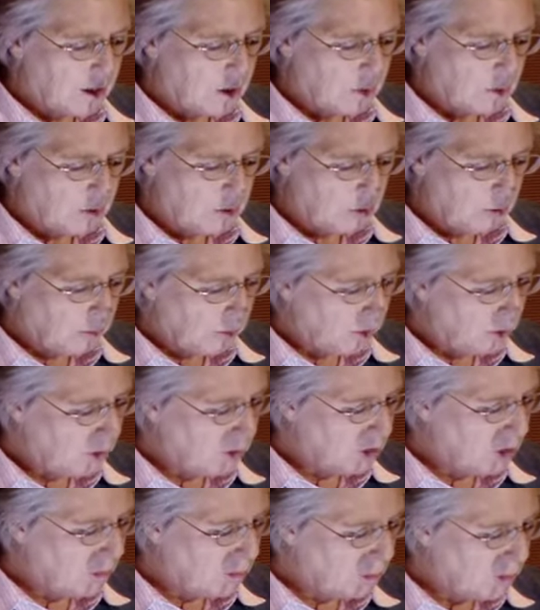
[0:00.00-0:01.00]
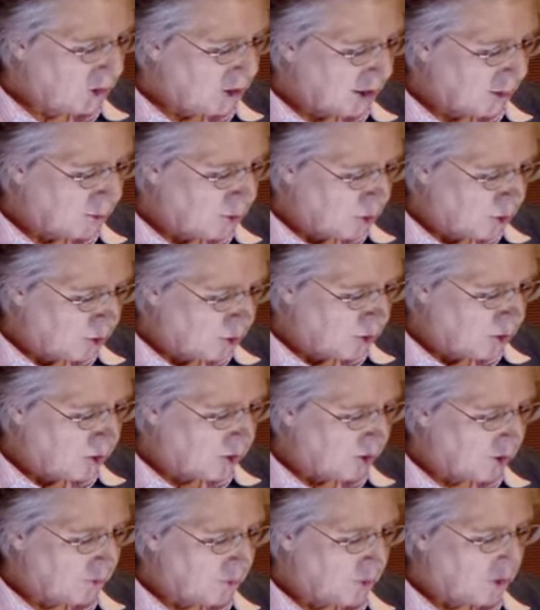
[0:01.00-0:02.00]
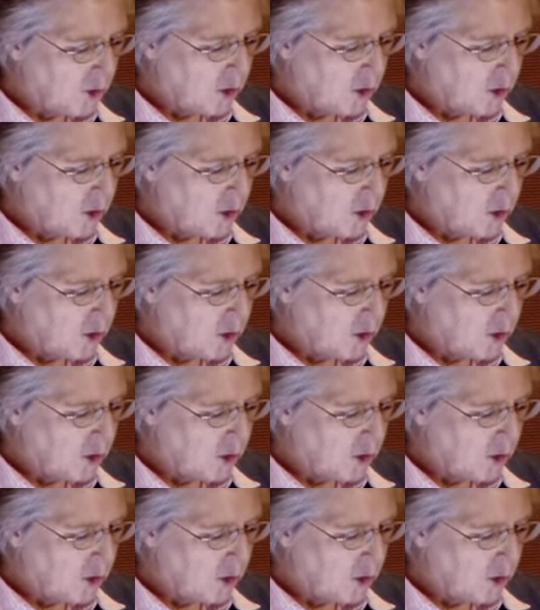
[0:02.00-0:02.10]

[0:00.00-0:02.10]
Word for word: with the most complete abandon,